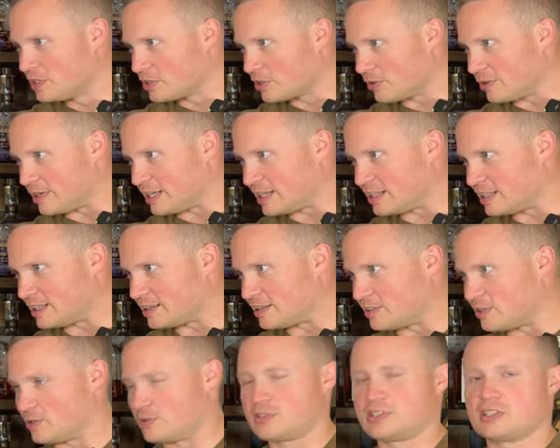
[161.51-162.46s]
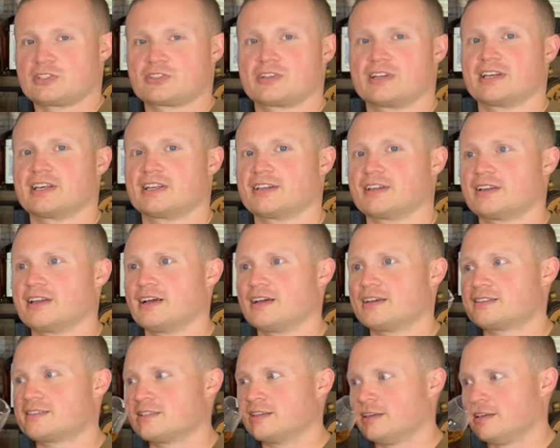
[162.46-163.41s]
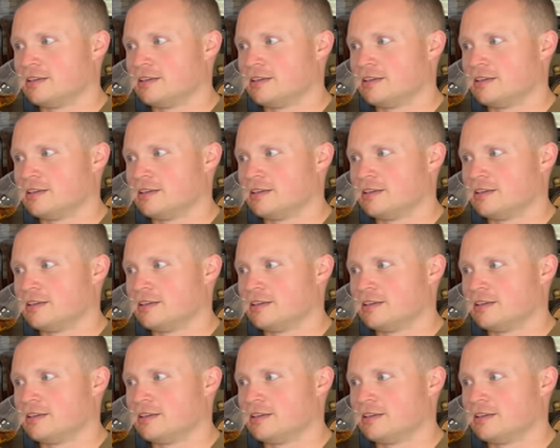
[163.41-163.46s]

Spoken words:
go ahead and get the nosing straight out of the glass.